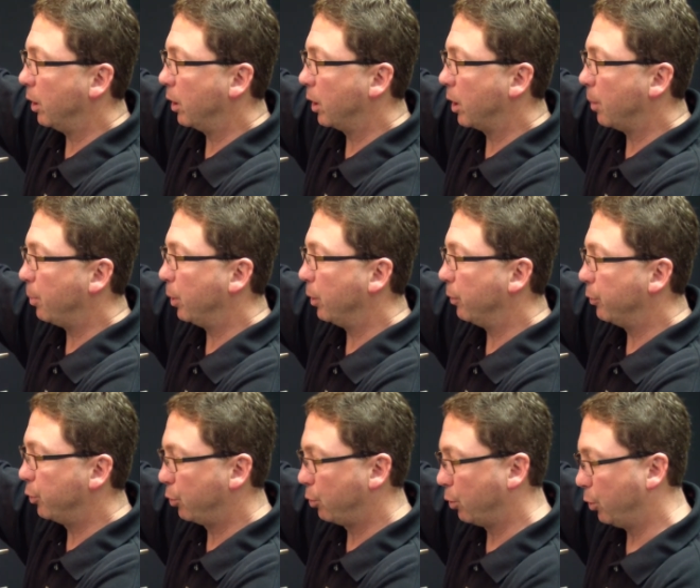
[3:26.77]
couple of
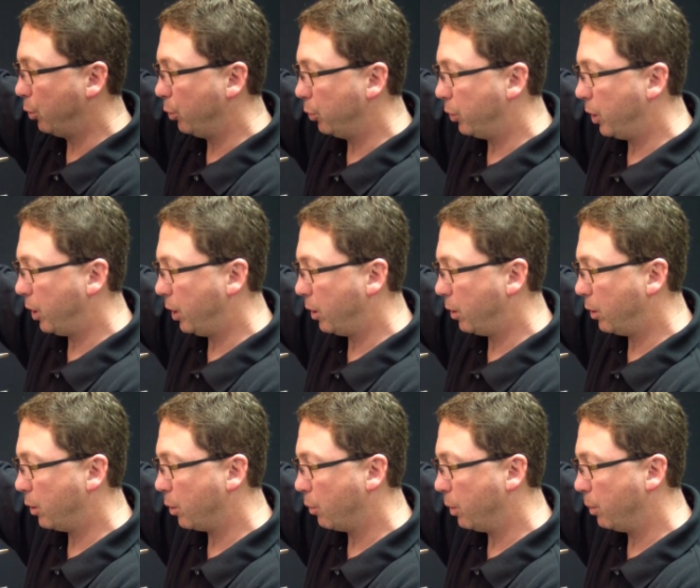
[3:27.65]
screws here
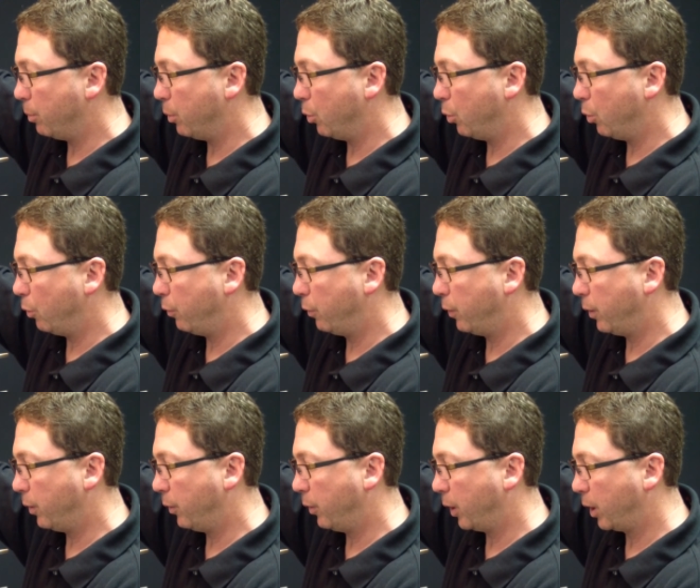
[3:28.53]
to remove
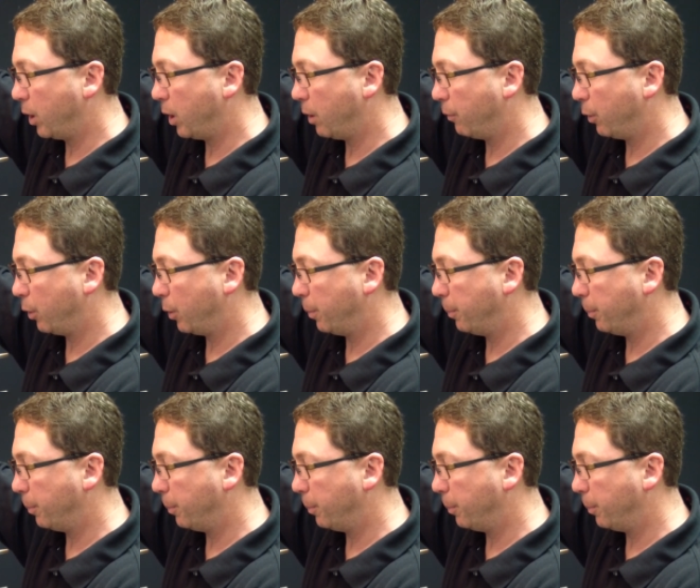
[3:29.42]
the cover.